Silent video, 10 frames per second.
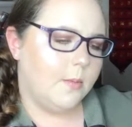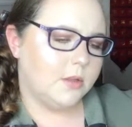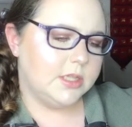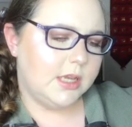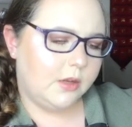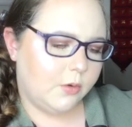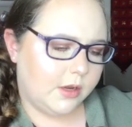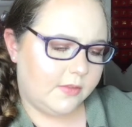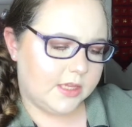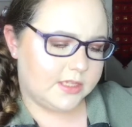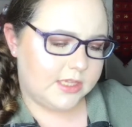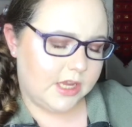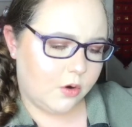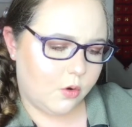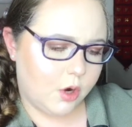I'm also getting rid of this
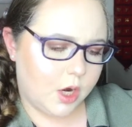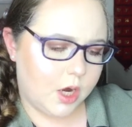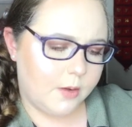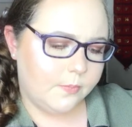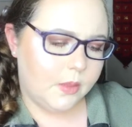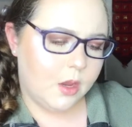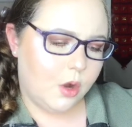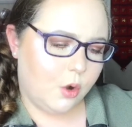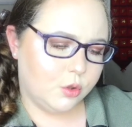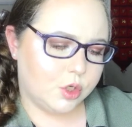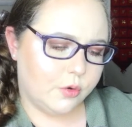Dior Ultra